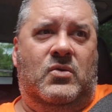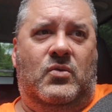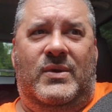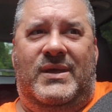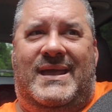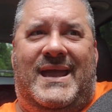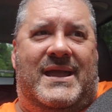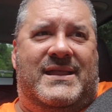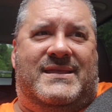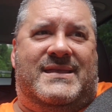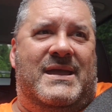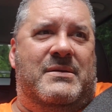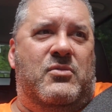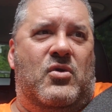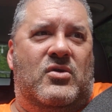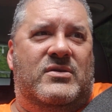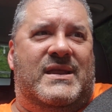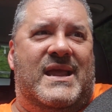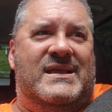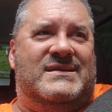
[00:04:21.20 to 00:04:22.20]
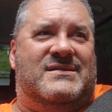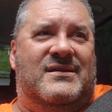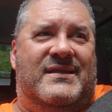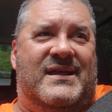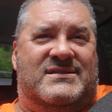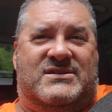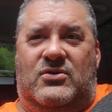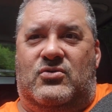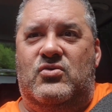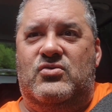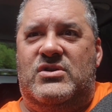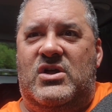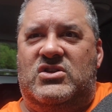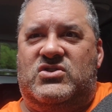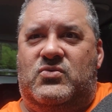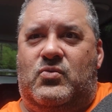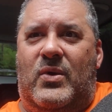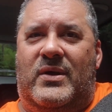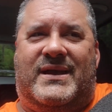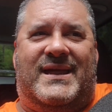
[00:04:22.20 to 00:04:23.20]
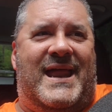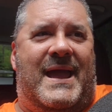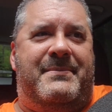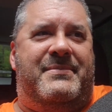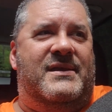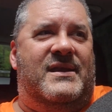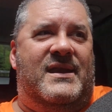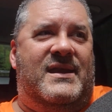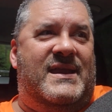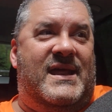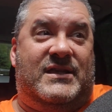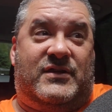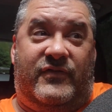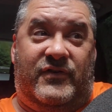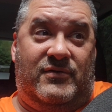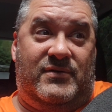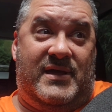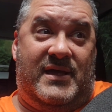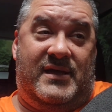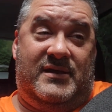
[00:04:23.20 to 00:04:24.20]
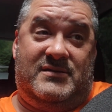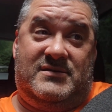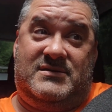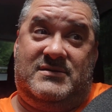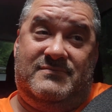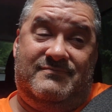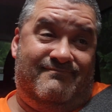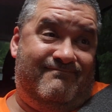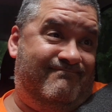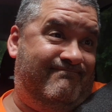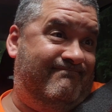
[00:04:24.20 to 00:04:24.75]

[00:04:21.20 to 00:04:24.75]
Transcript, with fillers: We got 10 more days till that. So who knows what could happen in the next few days.